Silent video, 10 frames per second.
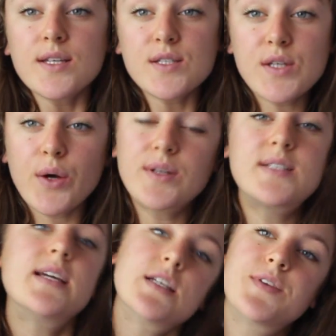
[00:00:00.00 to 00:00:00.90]
So in
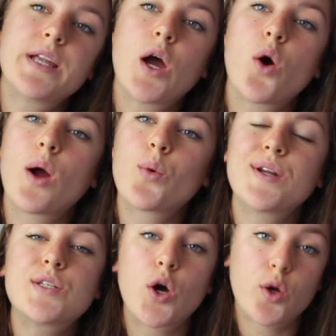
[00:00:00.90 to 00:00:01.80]
today's video, I
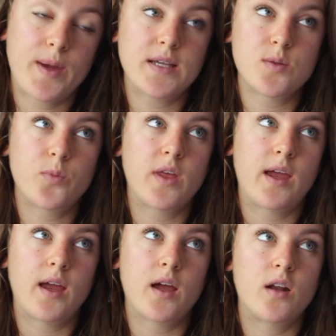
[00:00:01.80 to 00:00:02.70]
want to talk about
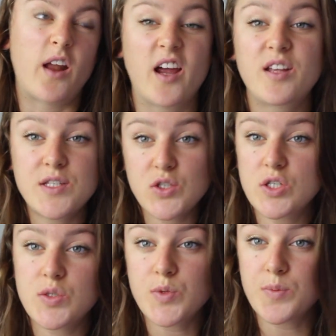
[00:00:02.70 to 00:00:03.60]
something, it's
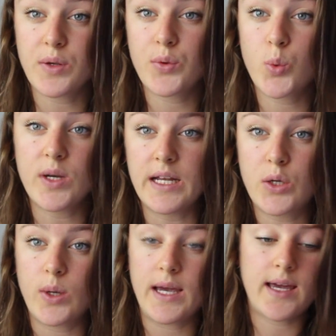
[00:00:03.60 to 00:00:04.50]
just something really
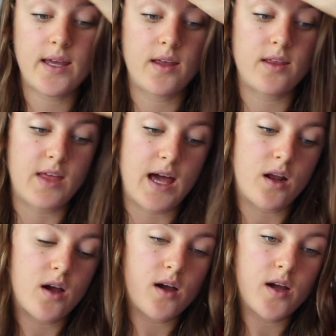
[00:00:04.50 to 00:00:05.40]
quick that
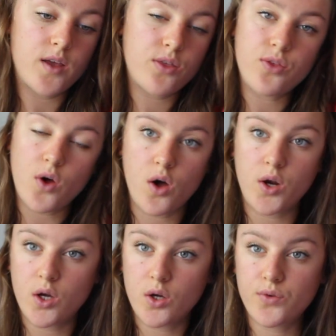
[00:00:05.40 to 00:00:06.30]
I thought
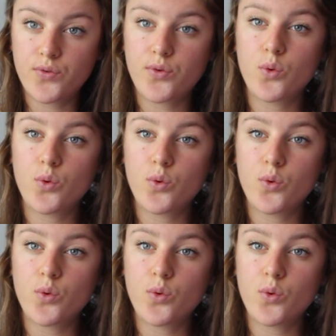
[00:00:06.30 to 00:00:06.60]
of